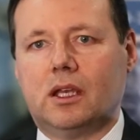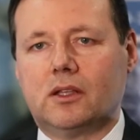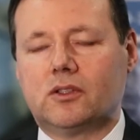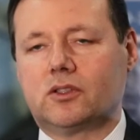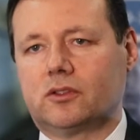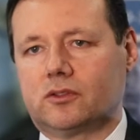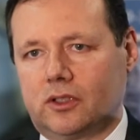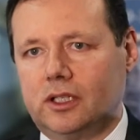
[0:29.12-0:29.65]

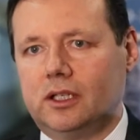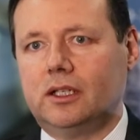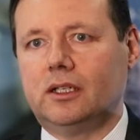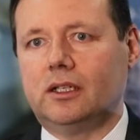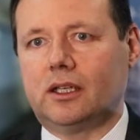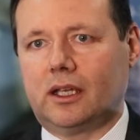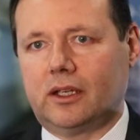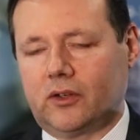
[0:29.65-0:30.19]
It's
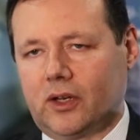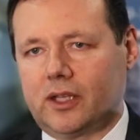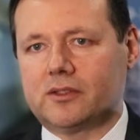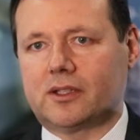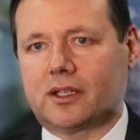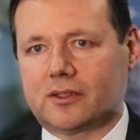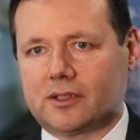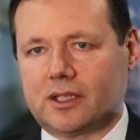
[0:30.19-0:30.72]
really a great
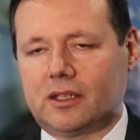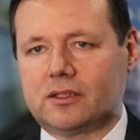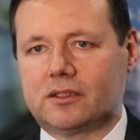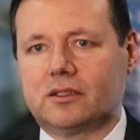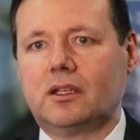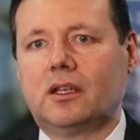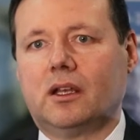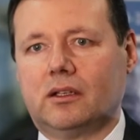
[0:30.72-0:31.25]

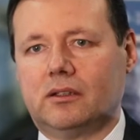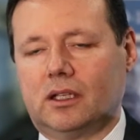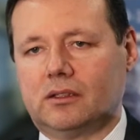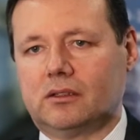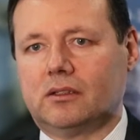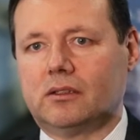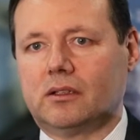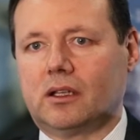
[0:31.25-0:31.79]
success
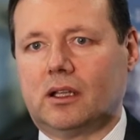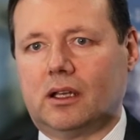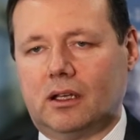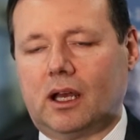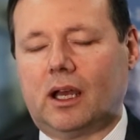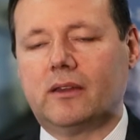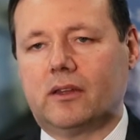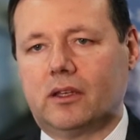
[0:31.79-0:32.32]
that
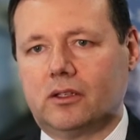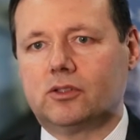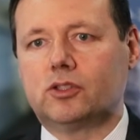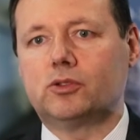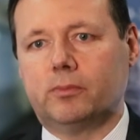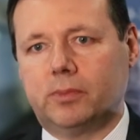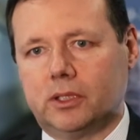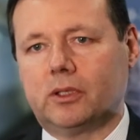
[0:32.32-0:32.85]
uh, I think
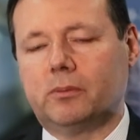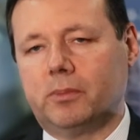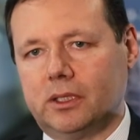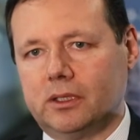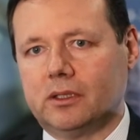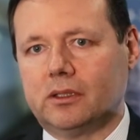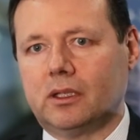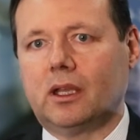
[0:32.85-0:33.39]
should be
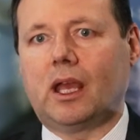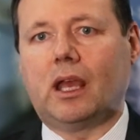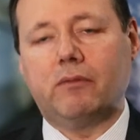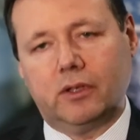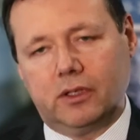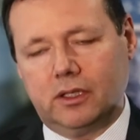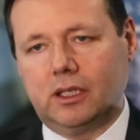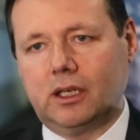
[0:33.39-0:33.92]
repeated.
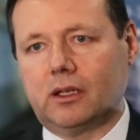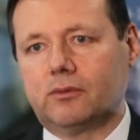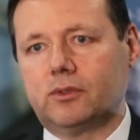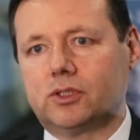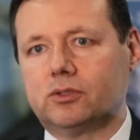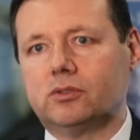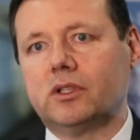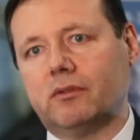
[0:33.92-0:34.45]
Every year
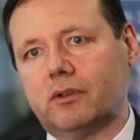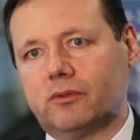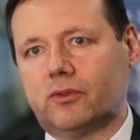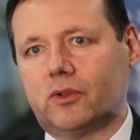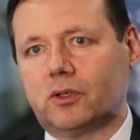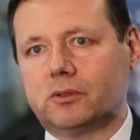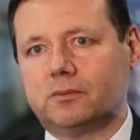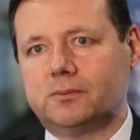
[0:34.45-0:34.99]
we should have a
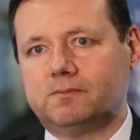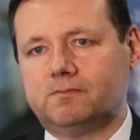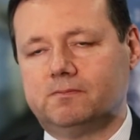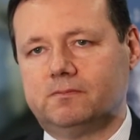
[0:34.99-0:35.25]
forum.